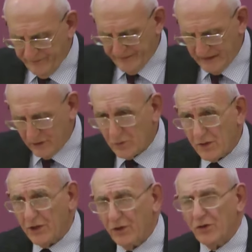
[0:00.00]
I was with
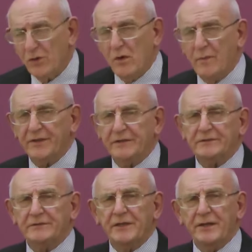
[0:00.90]
another woman
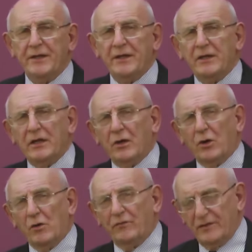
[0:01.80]
and
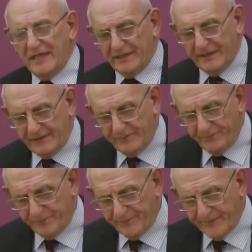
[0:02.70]
over 80,
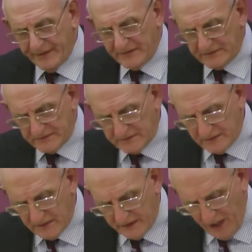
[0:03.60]

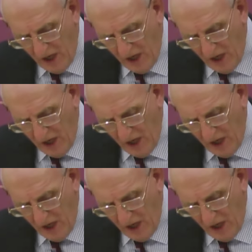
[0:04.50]
and how